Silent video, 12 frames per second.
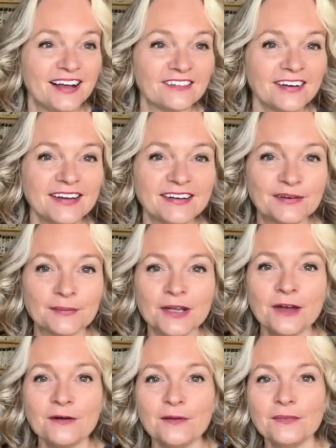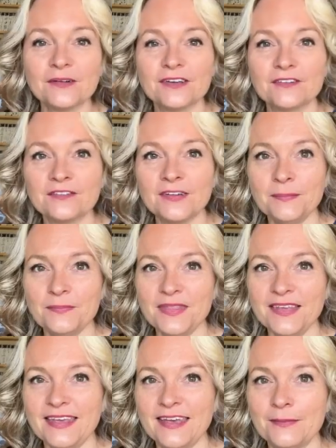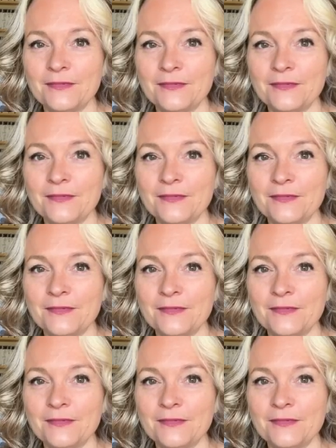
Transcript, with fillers: All right, here we go. We're going to flip the camera.